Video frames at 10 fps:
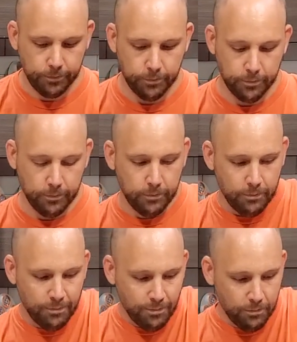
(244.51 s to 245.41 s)

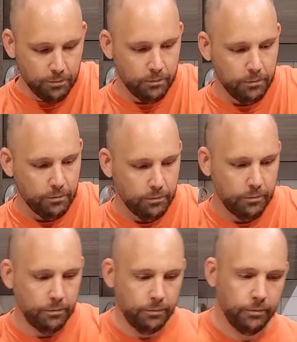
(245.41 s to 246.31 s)

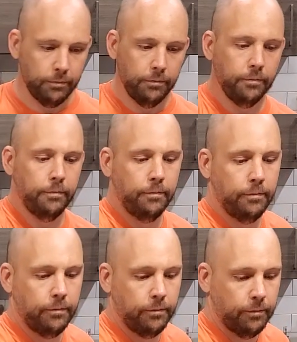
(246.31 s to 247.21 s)

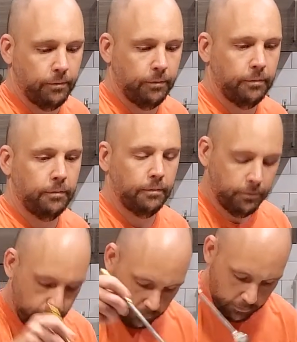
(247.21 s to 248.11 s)
[no speech]